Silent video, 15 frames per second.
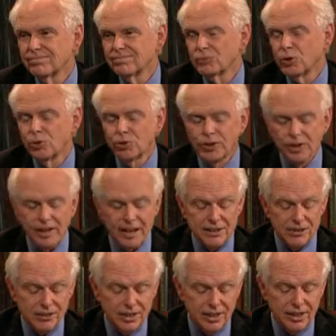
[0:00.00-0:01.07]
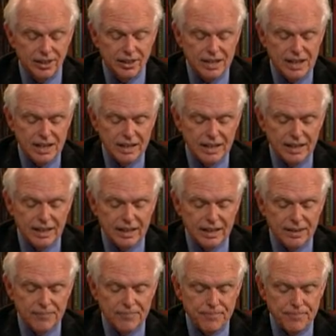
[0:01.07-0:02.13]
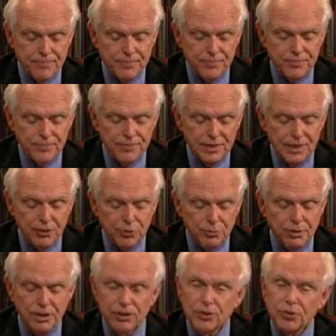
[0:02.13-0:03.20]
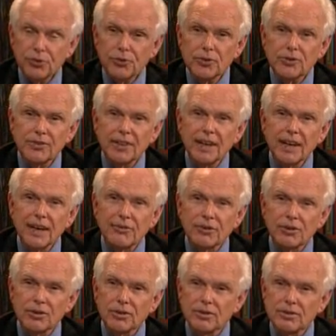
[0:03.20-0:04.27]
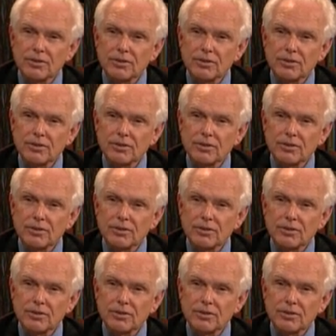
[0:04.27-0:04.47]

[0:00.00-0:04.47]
Well, we're glad you're here. Um, it would be useful to have your